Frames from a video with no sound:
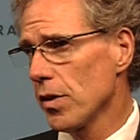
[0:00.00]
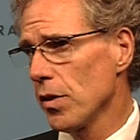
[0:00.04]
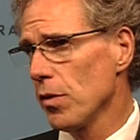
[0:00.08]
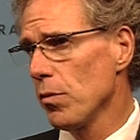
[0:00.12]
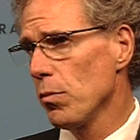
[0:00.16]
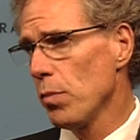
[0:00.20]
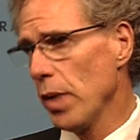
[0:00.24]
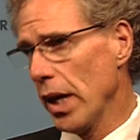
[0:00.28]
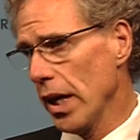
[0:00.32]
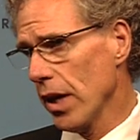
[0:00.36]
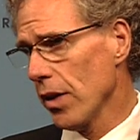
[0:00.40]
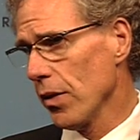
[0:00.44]
of
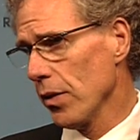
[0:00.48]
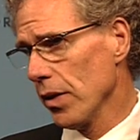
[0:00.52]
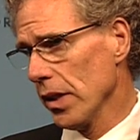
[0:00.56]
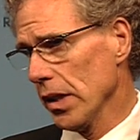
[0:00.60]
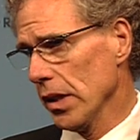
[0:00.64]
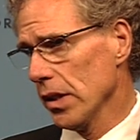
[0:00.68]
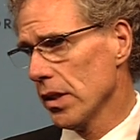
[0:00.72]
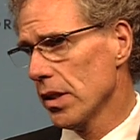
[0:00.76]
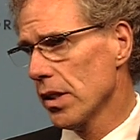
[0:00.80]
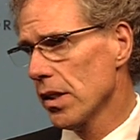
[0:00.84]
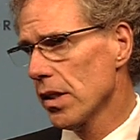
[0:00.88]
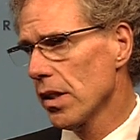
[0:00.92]

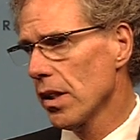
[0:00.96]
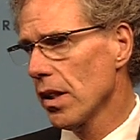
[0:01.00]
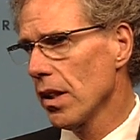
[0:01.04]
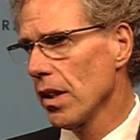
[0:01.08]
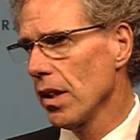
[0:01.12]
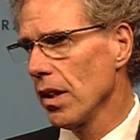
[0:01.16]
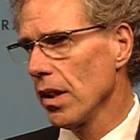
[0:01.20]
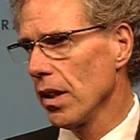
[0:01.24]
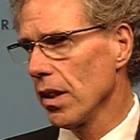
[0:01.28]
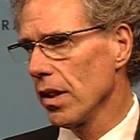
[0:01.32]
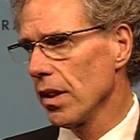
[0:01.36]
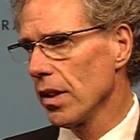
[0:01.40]
batteries,
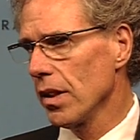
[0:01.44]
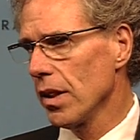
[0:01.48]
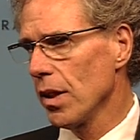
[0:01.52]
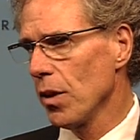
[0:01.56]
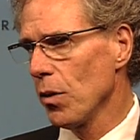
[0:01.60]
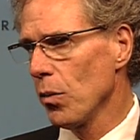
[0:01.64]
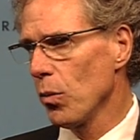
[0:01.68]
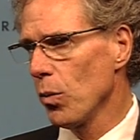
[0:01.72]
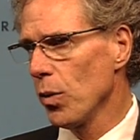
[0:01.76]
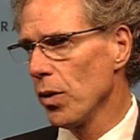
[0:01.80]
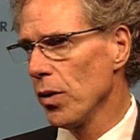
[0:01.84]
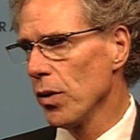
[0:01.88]
uh,
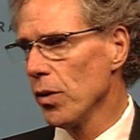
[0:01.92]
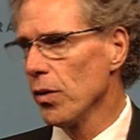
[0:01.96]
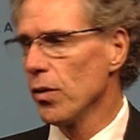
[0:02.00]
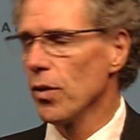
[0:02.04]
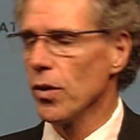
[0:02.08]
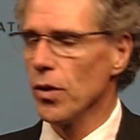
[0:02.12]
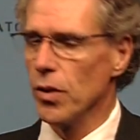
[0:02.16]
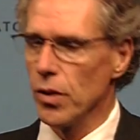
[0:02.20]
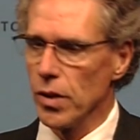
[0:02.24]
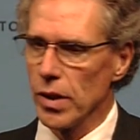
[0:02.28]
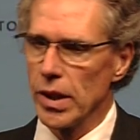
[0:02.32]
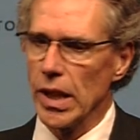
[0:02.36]
and we're
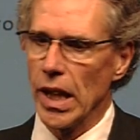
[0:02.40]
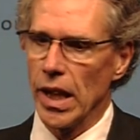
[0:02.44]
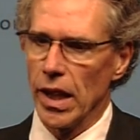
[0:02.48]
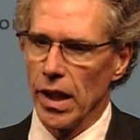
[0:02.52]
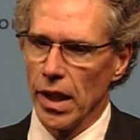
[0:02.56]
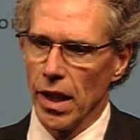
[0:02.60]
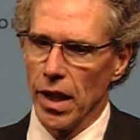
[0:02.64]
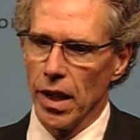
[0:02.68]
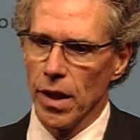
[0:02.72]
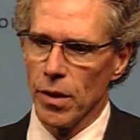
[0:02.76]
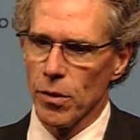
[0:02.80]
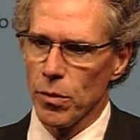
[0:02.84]
looking
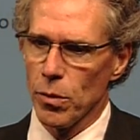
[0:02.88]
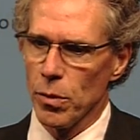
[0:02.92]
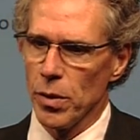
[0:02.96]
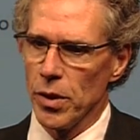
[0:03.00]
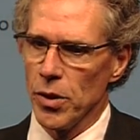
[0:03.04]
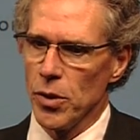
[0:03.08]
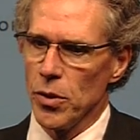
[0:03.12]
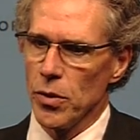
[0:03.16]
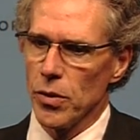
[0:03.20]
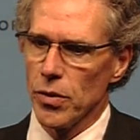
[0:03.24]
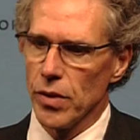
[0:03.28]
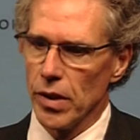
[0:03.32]
at
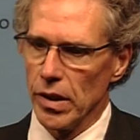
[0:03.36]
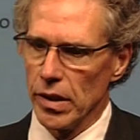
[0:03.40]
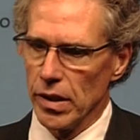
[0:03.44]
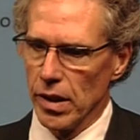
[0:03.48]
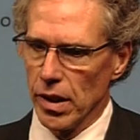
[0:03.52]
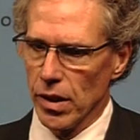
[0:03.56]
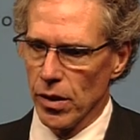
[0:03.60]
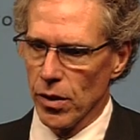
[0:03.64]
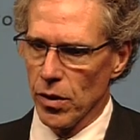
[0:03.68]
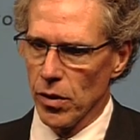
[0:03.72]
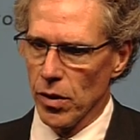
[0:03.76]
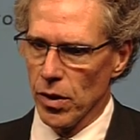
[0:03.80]
reducing
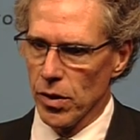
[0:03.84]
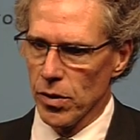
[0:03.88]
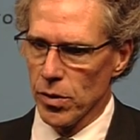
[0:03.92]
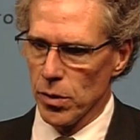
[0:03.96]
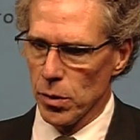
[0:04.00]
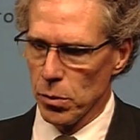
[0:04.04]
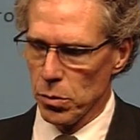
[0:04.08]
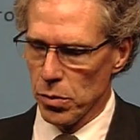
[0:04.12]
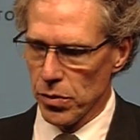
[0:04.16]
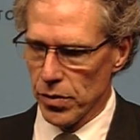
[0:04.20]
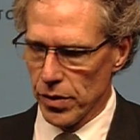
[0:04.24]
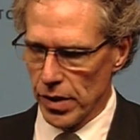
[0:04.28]
that cost
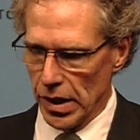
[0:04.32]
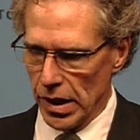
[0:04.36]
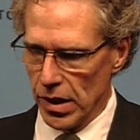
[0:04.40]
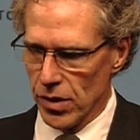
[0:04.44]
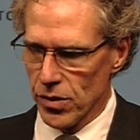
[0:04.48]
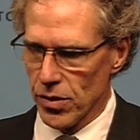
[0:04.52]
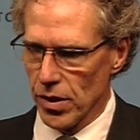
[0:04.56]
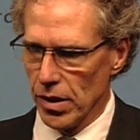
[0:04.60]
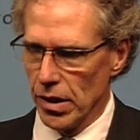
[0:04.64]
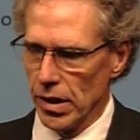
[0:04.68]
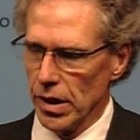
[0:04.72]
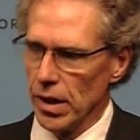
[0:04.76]

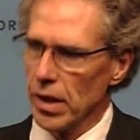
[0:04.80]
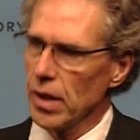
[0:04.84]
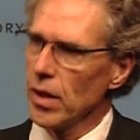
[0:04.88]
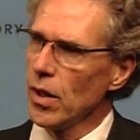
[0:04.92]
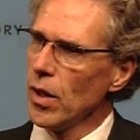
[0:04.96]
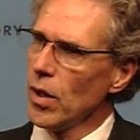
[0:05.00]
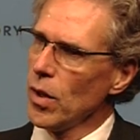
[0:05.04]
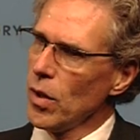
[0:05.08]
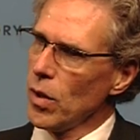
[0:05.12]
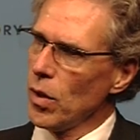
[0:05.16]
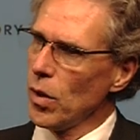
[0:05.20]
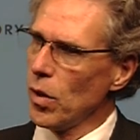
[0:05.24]
substantially
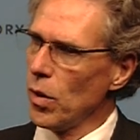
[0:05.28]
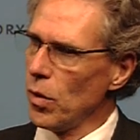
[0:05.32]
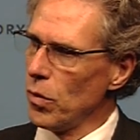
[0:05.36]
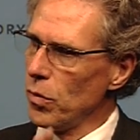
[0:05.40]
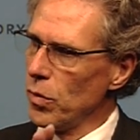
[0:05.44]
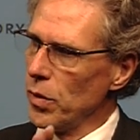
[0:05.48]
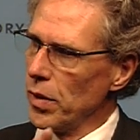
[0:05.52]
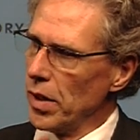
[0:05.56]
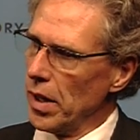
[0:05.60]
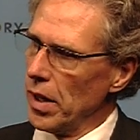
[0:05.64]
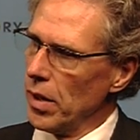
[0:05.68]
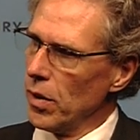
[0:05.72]

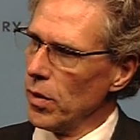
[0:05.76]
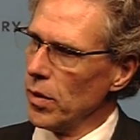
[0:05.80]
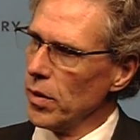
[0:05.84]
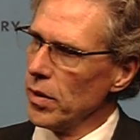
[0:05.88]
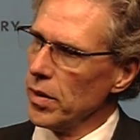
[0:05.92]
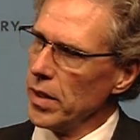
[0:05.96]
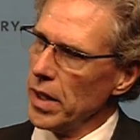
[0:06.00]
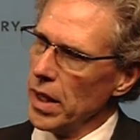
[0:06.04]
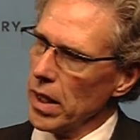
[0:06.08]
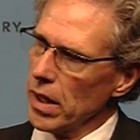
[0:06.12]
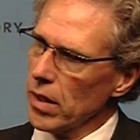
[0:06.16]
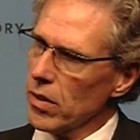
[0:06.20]
over our
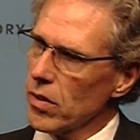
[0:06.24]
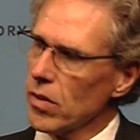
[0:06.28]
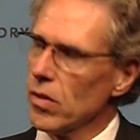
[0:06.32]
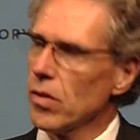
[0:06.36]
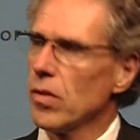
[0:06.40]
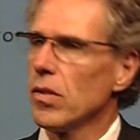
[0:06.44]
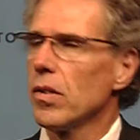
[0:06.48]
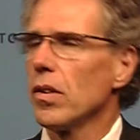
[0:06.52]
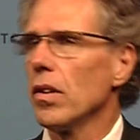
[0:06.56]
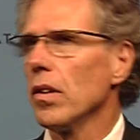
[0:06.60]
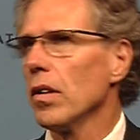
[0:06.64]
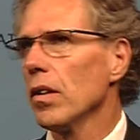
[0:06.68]

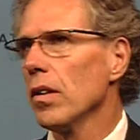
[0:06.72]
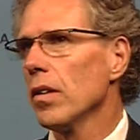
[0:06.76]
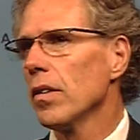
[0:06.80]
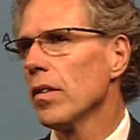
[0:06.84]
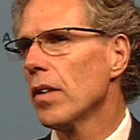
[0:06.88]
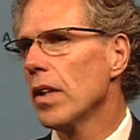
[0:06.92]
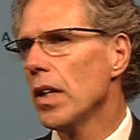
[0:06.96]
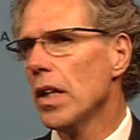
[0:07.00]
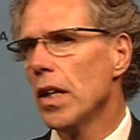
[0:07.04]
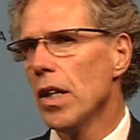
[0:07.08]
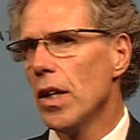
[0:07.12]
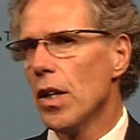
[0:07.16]
next. Uh,
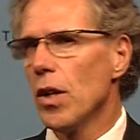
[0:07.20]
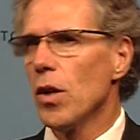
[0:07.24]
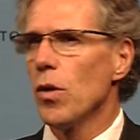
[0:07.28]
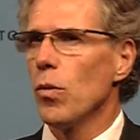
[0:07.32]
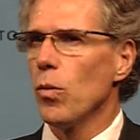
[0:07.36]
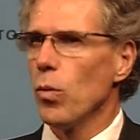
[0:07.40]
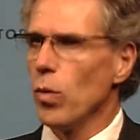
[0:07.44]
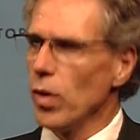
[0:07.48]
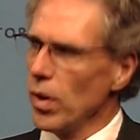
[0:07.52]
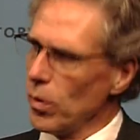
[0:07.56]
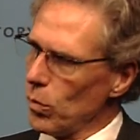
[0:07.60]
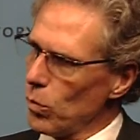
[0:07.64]

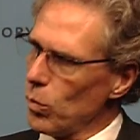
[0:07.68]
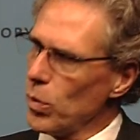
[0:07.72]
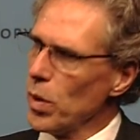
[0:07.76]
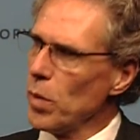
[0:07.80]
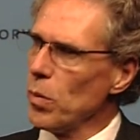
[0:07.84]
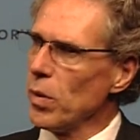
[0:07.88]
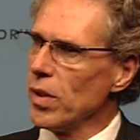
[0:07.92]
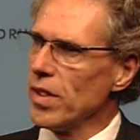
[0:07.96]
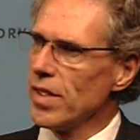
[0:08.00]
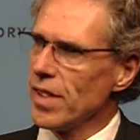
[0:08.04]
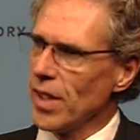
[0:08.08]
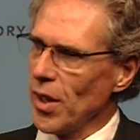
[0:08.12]
well, we
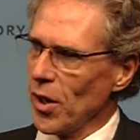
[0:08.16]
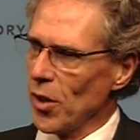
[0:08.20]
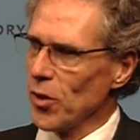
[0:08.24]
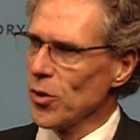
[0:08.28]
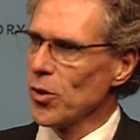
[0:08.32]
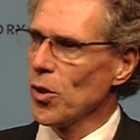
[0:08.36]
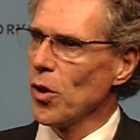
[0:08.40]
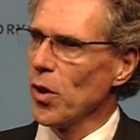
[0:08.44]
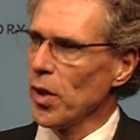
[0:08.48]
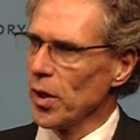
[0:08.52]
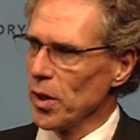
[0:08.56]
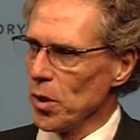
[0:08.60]
would say our
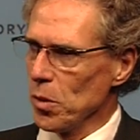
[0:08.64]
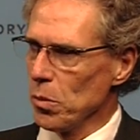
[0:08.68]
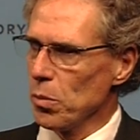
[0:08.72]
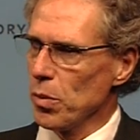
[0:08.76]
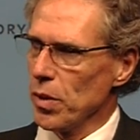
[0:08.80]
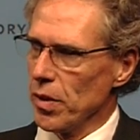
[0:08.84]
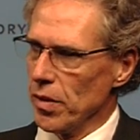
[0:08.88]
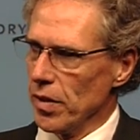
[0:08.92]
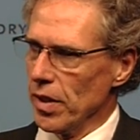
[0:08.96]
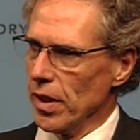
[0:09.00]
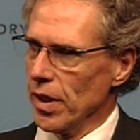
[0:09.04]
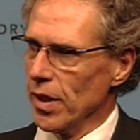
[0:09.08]
target
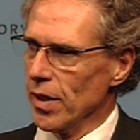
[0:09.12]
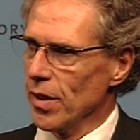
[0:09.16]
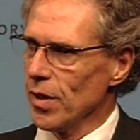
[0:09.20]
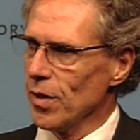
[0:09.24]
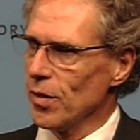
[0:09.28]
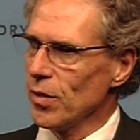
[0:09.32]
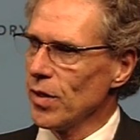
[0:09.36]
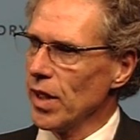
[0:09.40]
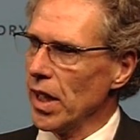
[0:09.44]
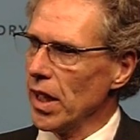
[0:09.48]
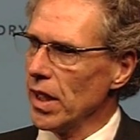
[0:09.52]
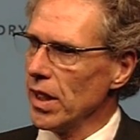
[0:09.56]
period
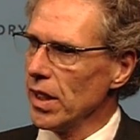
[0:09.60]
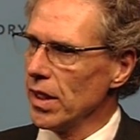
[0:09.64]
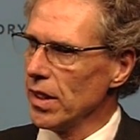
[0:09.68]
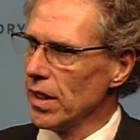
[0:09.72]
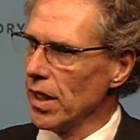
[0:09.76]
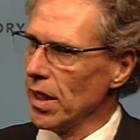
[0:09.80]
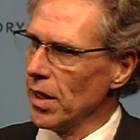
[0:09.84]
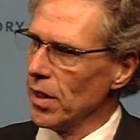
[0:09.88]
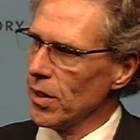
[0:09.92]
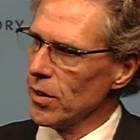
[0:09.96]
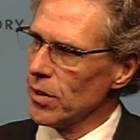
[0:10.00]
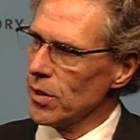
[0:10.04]
of getting
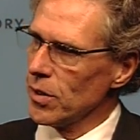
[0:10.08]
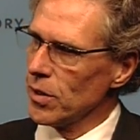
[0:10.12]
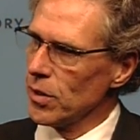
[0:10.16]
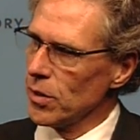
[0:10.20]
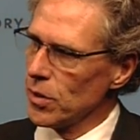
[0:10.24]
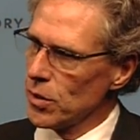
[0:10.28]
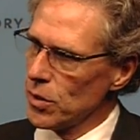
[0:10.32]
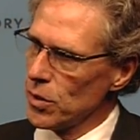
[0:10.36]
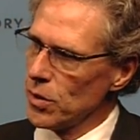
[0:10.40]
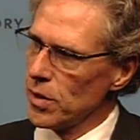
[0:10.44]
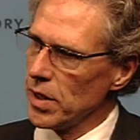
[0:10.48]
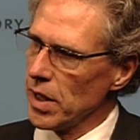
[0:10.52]
down to
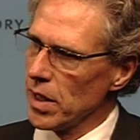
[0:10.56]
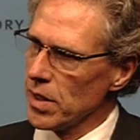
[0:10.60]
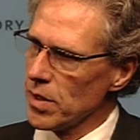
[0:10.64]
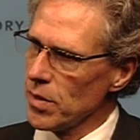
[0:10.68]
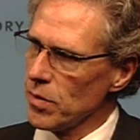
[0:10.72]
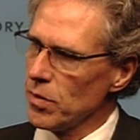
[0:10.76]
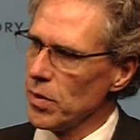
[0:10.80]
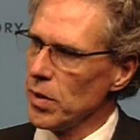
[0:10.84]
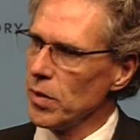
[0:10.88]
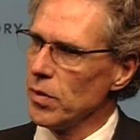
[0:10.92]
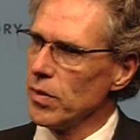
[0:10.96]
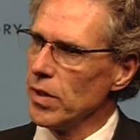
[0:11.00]

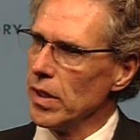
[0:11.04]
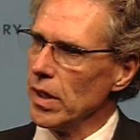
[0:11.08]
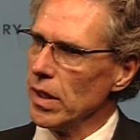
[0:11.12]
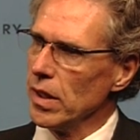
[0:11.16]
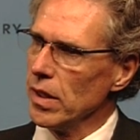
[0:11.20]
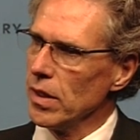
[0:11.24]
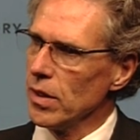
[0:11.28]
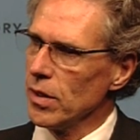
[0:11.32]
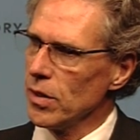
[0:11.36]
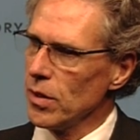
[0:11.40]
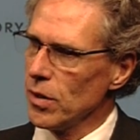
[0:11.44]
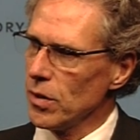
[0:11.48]

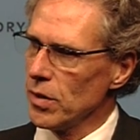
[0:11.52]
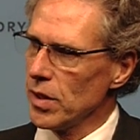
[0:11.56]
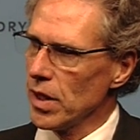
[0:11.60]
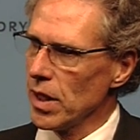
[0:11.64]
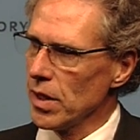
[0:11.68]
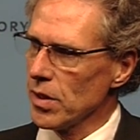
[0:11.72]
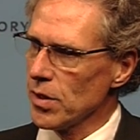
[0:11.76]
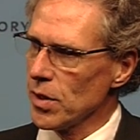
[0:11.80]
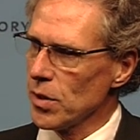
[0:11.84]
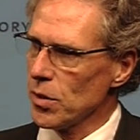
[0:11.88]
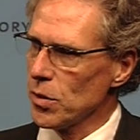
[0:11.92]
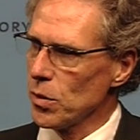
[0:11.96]
2015 to
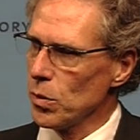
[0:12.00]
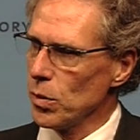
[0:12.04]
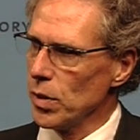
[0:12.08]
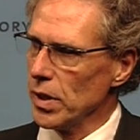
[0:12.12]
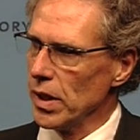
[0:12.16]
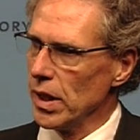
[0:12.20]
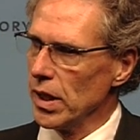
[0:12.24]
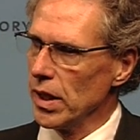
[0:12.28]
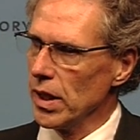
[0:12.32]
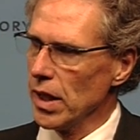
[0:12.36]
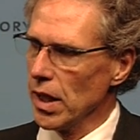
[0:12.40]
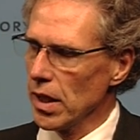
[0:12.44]

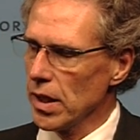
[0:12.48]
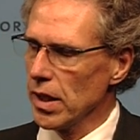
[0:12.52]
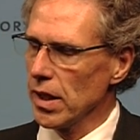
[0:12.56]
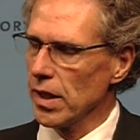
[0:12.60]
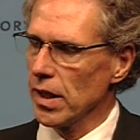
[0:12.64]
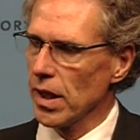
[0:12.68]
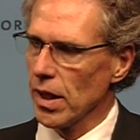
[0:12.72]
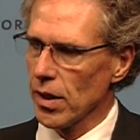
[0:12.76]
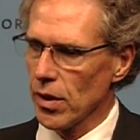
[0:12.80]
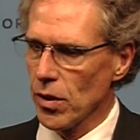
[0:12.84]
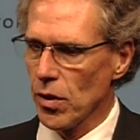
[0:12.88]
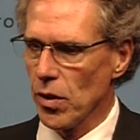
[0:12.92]
2020, getting
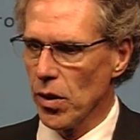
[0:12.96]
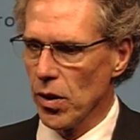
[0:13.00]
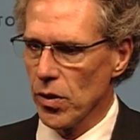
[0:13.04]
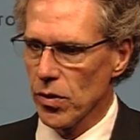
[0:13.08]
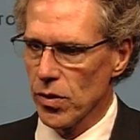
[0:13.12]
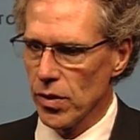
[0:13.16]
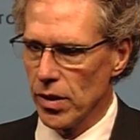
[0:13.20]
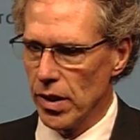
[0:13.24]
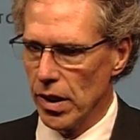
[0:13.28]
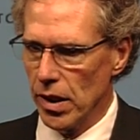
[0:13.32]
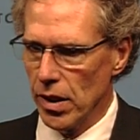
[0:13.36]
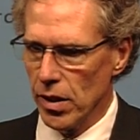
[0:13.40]
that
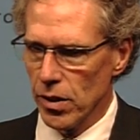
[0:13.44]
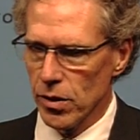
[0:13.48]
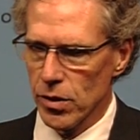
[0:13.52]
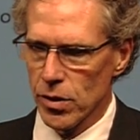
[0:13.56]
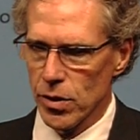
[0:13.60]
cost down